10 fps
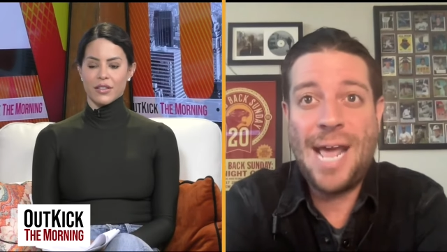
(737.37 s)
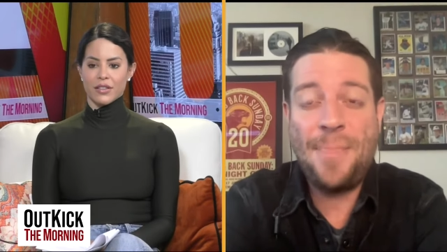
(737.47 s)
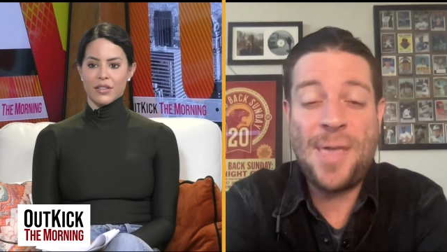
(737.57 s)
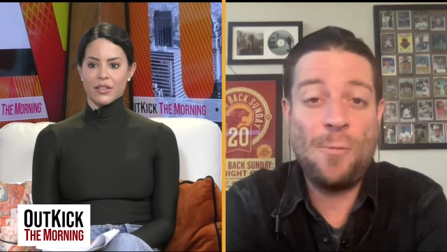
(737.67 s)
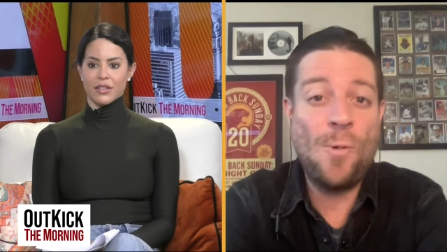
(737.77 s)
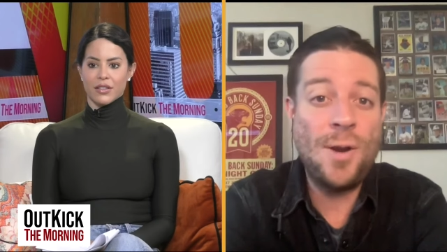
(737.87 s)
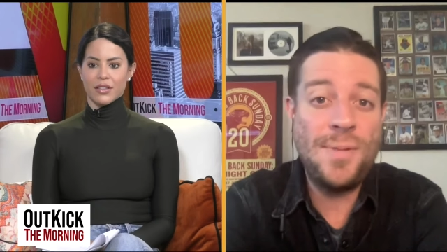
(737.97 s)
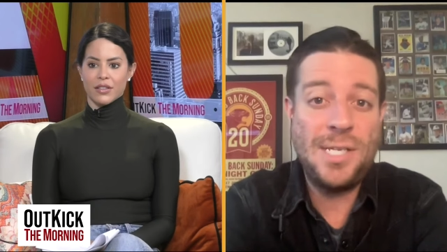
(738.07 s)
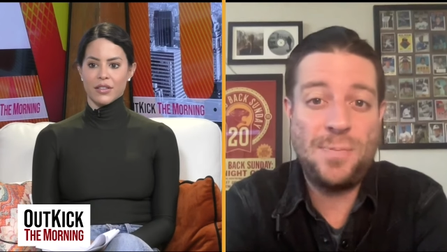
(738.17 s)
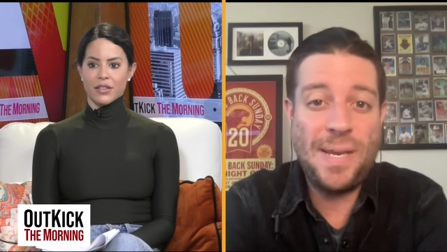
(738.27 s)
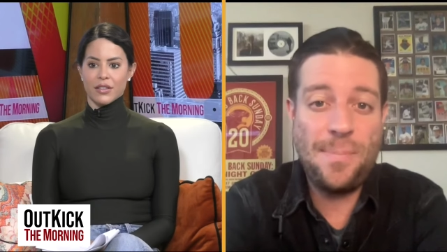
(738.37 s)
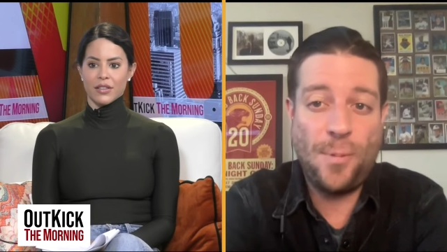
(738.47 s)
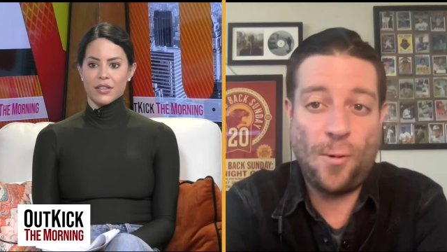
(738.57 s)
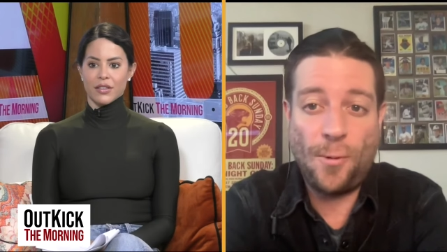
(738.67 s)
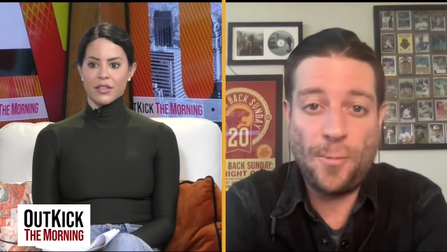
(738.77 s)
Speaker 1: out that one of these
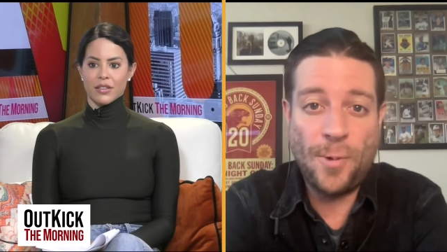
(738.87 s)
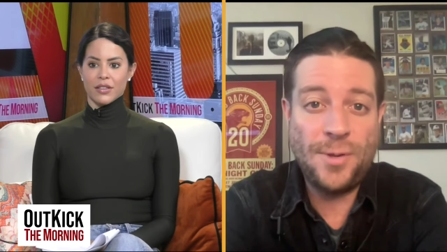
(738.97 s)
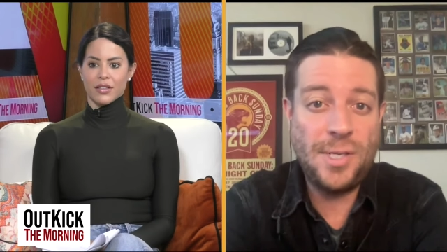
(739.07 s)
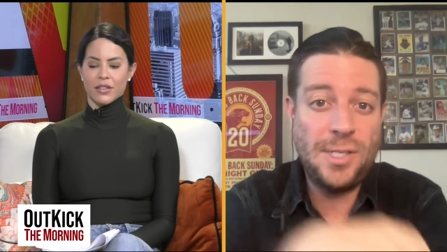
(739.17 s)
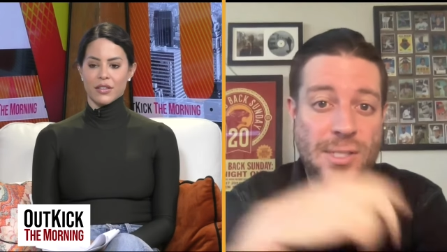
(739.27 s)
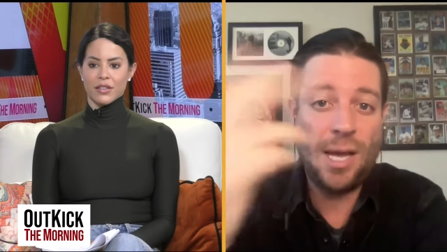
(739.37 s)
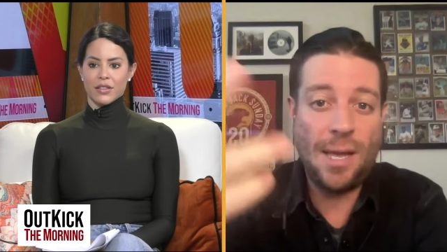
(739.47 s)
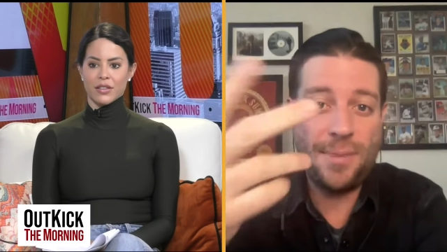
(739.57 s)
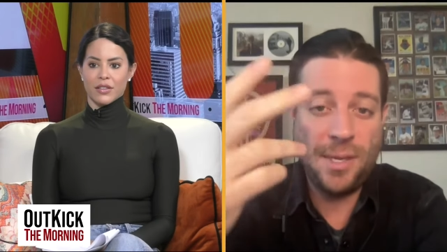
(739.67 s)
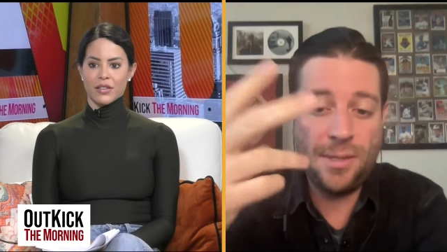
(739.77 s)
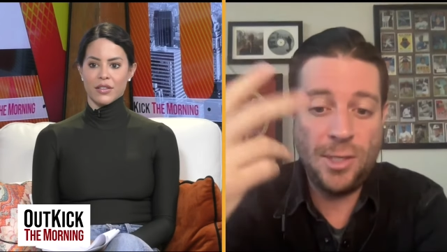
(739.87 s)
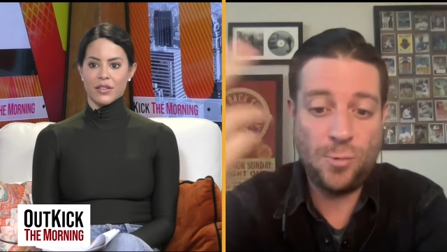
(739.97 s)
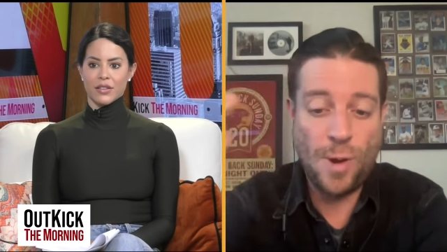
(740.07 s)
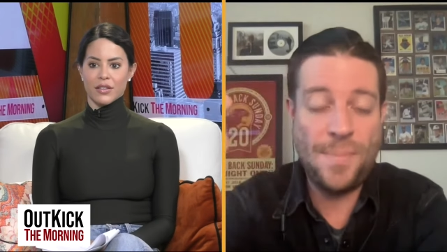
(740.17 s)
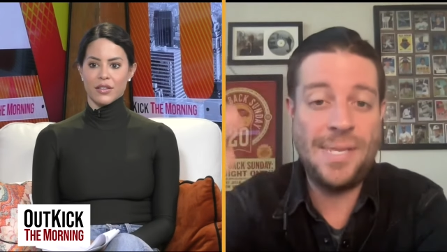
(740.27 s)
people, one of these uh, the,
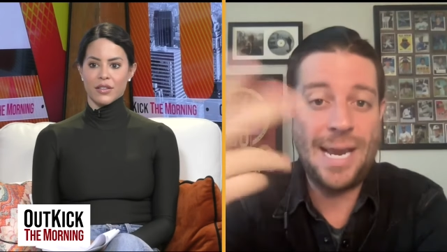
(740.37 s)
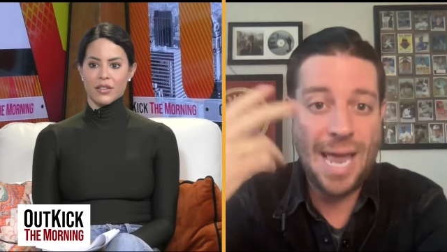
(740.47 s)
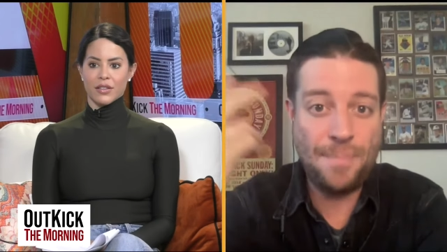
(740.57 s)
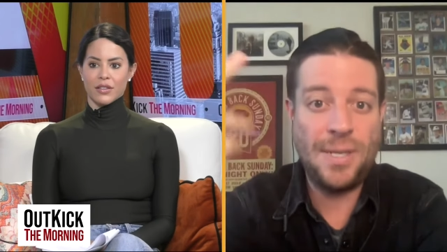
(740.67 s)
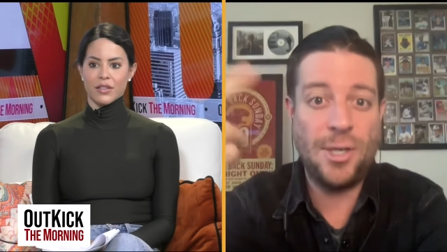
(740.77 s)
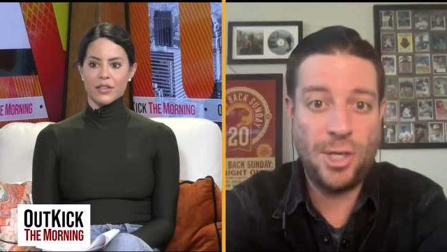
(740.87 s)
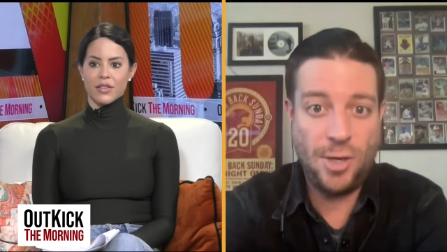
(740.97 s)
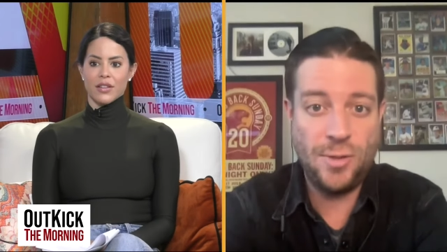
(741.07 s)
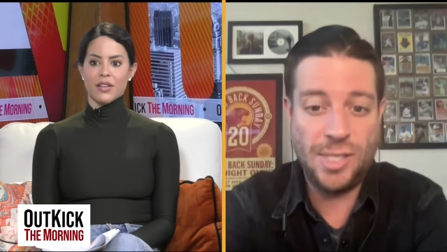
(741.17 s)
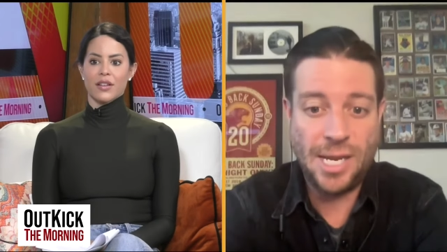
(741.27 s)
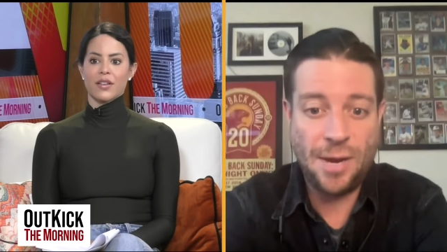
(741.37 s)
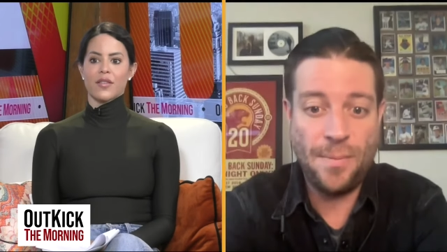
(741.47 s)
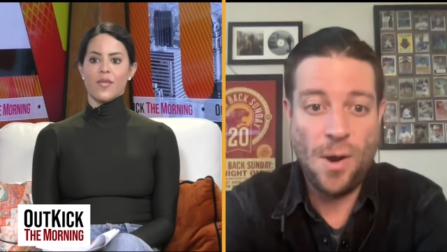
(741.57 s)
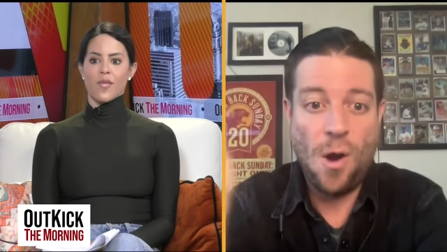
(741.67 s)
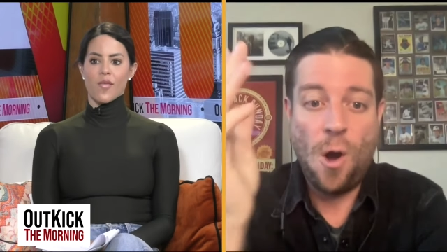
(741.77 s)
these women that had been accusing
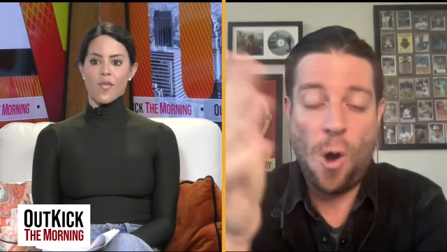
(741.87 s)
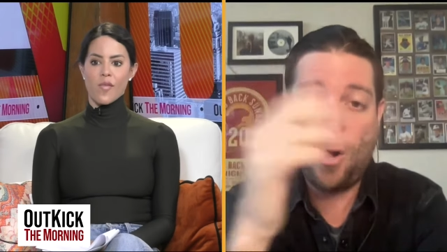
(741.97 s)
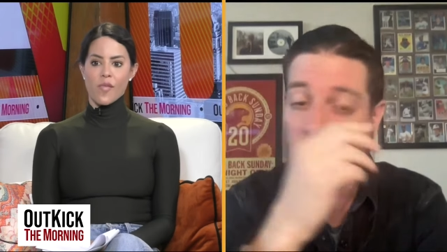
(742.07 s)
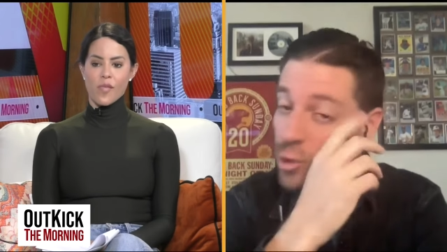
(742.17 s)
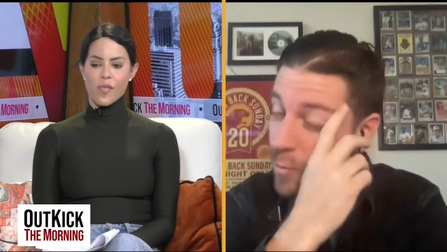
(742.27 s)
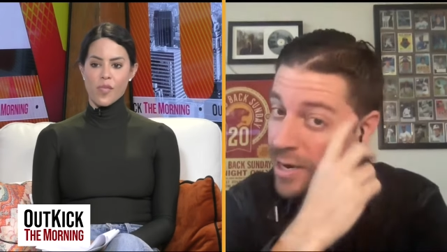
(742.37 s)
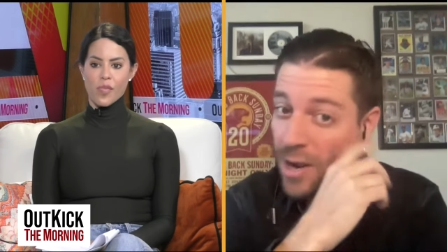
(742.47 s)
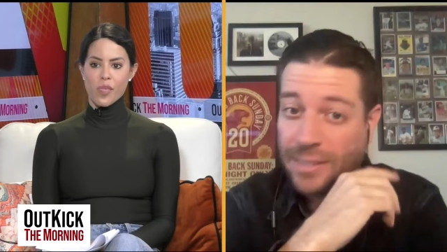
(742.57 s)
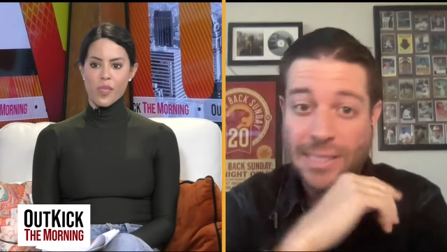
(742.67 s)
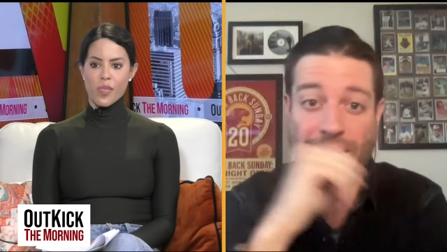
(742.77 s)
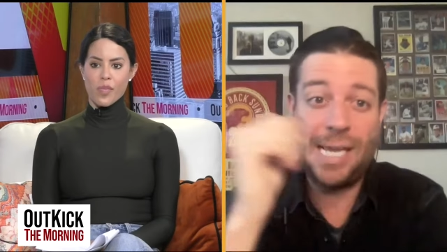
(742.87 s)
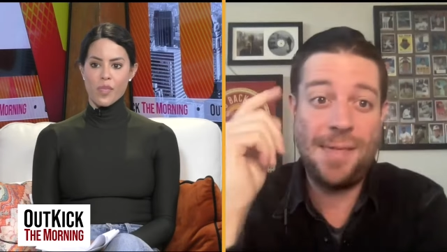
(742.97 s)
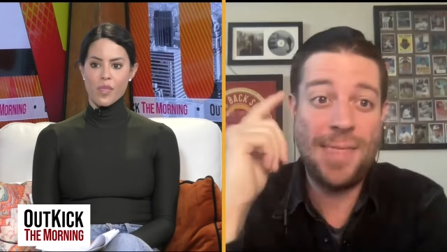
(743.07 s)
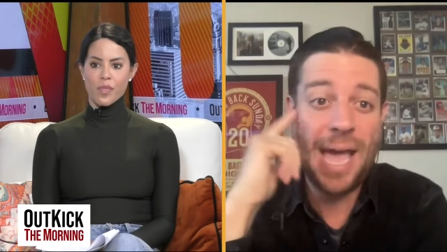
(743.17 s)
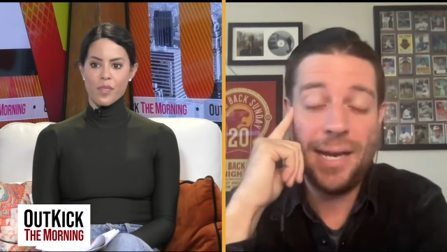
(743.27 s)
him, also went on to
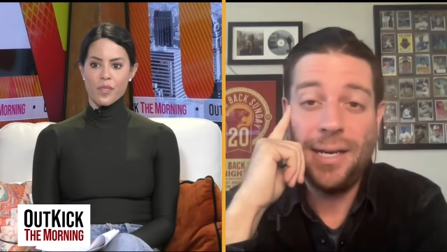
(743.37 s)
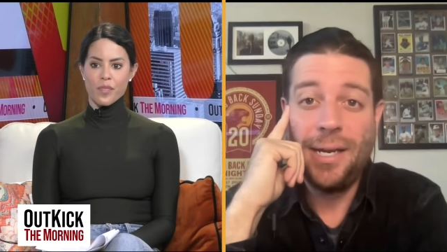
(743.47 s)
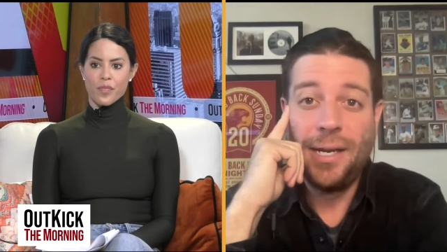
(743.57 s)
say that